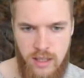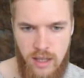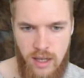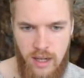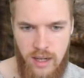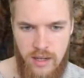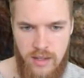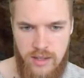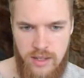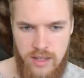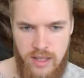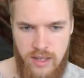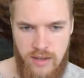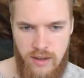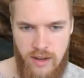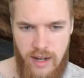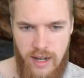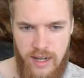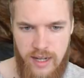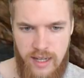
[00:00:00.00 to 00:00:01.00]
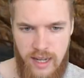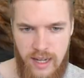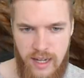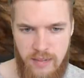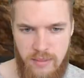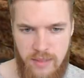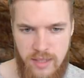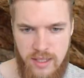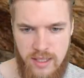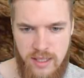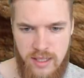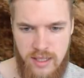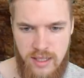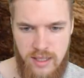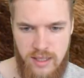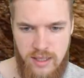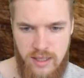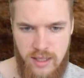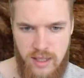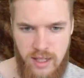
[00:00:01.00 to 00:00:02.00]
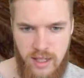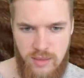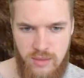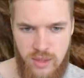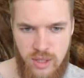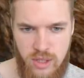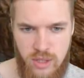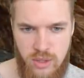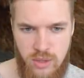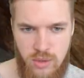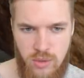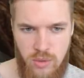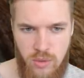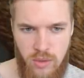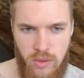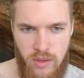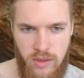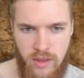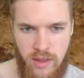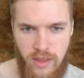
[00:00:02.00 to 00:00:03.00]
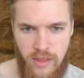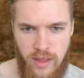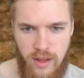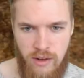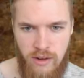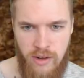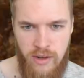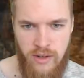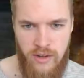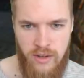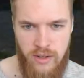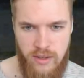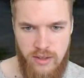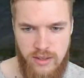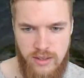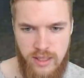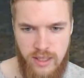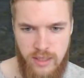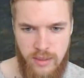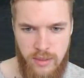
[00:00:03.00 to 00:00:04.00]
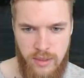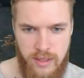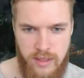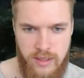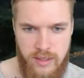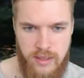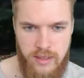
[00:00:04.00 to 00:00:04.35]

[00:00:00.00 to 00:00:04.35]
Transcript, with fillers: I don't think there are any enemies in here. I recall that there are not, anyway.